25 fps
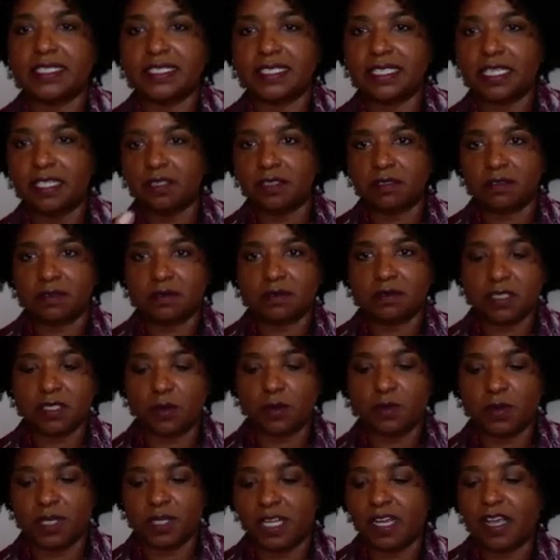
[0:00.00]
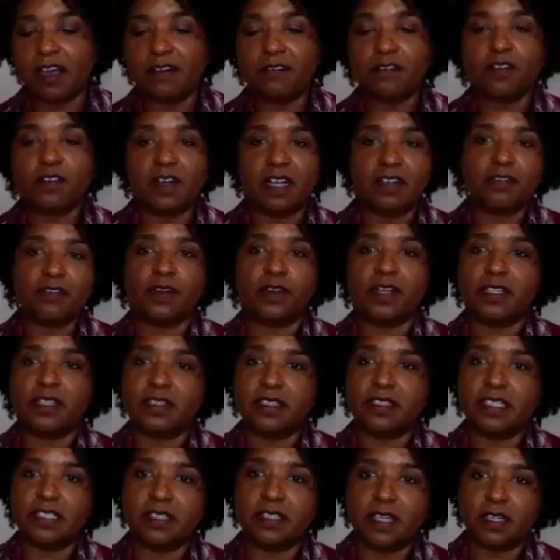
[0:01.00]
and tell whatever I've
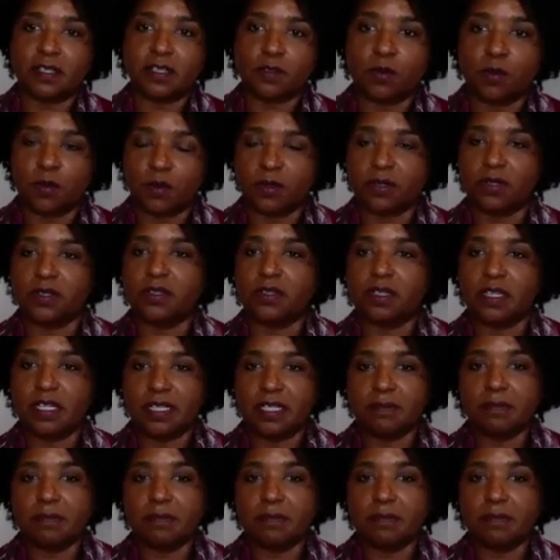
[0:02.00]
written in that corner,